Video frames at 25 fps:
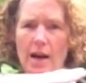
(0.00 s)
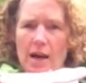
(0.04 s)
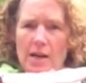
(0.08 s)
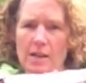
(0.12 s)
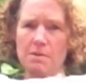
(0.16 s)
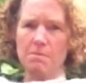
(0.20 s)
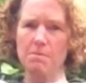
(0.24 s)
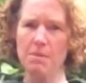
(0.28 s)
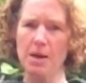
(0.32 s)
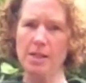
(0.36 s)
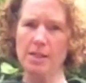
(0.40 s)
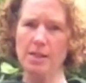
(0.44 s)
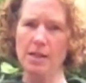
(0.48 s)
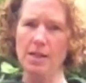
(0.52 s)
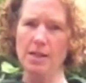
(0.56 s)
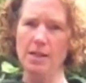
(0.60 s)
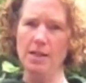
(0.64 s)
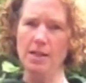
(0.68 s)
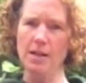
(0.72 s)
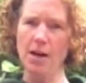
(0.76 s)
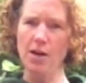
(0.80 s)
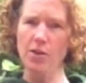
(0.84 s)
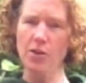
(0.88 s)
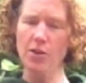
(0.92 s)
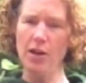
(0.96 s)
has made
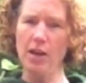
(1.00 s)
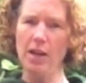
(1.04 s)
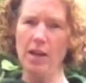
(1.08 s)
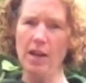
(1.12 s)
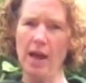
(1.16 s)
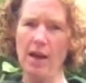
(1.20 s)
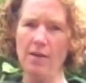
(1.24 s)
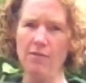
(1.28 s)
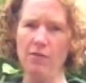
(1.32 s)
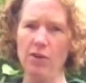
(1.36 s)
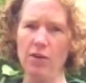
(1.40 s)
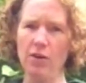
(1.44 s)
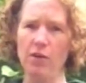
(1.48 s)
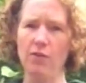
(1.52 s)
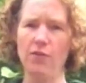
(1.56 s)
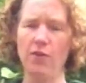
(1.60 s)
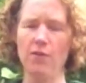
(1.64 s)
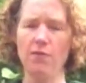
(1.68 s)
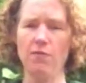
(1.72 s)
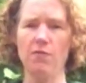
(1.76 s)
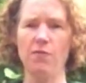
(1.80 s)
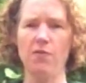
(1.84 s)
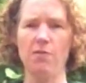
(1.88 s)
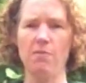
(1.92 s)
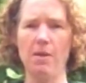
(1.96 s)
another level of
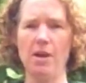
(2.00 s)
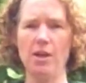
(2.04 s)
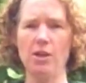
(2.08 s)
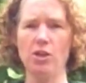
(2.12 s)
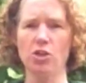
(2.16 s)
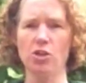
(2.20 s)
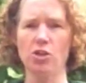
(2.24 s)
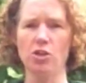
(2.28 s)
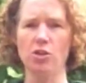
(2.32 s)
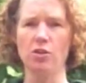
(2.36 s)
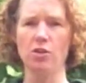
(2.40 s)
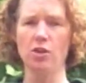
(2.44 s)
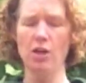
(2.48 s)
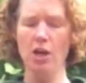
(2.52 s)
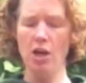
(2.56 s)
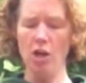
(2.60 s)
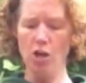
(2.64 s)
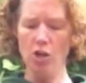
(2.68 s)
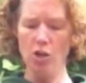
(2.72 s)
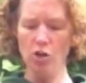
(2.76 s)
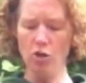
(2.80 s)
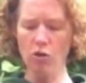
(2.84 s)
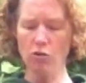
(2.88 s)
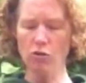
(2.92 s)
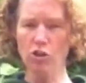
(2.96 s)
information,
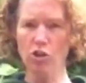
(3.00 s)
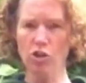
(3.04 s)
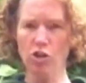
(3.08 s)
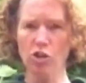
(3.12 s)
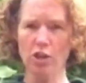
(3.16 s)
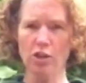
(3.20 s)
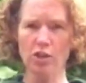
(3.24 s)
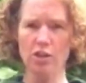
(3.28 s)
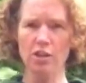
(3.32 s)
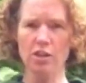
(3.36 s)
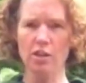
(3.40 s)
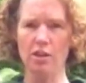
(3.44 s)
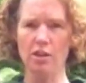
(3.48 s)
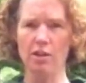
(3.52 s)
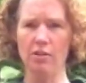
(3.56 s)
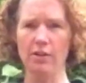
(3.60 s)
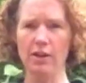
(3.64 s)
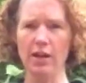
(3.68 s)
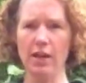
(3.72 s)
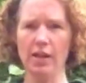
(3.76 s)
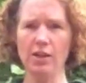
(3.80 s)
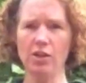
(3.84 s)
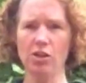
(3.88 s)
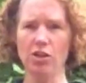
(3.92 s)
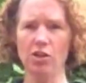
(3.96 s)
not just the
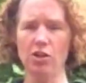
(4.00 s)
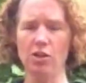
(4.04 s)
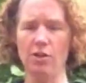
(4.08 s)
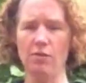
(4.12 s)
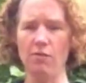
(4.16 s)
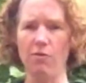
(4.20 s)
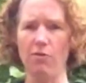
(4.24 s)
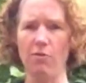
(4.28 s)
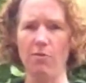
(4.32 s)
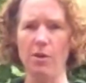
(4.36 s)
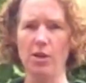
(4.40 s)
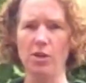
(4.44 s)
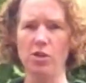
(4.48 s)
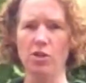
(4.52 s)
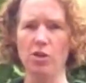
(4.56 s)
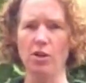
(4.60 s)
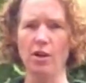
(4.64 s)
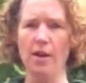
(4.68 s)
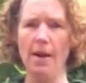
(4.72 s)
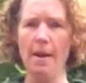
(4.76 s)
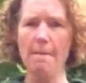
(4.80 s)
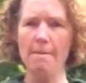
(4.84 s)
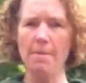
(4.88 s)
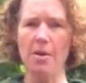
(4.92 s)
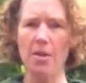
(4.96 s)
location information,
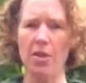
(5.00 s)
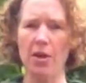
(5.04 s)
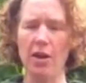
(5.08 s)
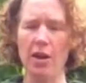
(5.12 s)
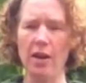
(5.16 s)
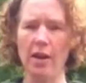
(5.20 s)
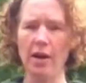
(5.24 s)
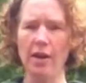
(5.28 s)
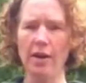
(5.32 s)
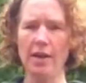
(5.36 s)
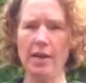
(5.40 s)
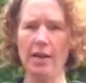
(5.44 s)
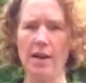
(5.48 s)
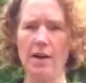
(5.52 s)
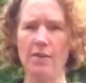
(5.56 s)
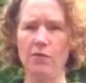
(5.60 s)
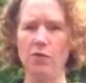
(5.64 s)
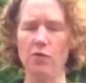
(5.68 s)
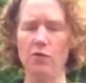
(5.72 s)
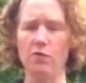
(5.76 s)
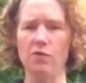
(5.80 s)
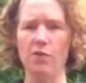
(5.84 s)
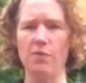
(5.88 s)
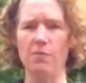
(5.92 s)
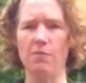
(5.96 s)
but the light level
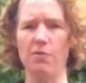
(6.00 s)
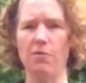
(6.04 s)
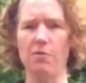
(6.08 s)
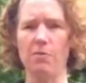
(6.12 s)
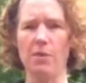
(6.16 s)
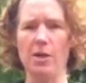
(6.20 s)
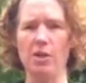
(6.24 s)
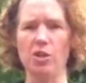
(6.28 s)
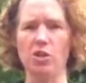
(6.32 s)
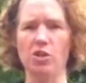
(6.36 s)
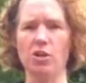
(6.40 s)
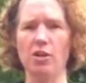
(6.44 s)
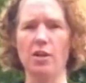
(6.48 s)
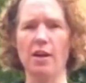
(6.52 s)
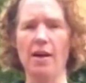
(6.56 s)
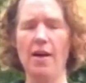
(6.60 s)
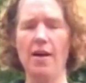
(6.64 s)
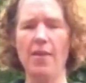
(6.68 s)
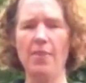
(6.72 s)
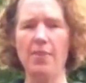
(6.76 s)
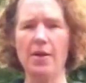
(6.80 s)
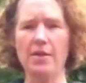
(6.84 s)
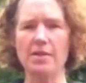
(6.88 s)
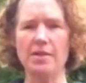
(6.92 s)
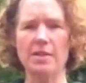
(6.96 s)
of information
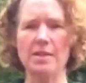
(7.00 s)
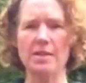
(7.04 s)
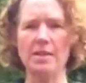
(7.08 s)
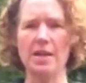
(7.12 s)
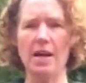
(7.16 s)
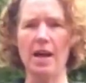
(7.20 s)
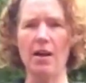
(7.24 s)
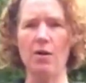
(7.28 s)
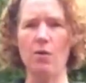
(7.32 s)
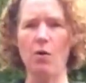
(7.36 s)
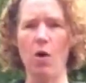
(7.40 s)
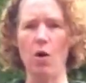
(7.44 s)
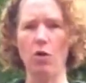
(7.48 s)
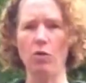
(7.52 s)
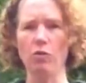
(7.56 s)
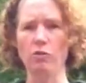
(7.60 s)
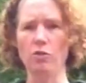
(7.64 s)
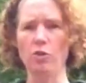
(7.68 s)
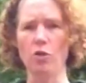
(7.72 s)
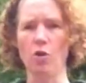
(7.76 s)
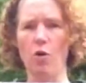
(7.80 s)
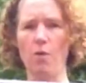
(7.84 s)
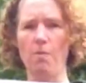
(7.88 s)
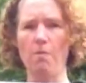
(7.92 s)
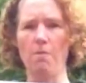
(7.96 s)
that's now on
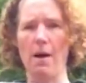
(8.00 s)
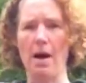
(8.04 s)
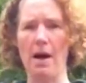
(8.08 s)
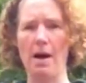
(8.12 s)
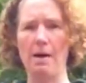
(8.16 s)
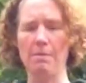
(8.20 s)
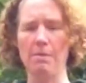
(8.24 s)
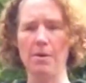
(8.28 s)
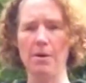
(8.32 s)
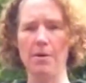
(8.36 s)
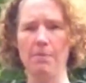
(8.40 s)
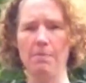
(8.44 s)
your map.